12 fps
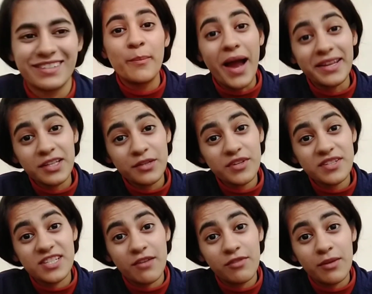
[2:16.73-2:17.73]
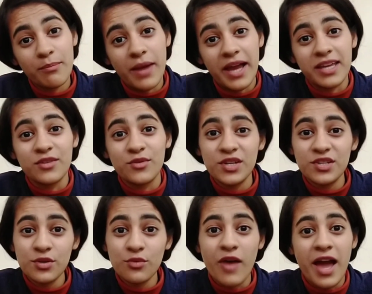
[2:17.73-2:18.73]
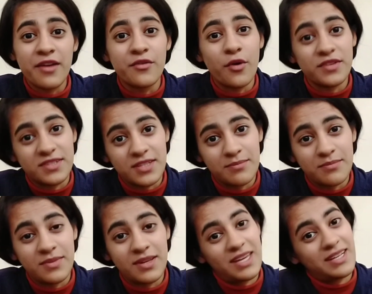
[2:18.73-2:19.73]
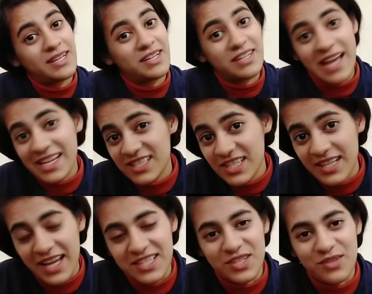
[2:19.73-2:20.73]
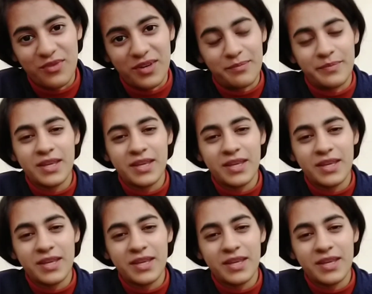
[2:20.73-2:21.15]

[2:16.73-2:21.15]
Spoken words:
Python was developed by Guido van Rossum in 1991.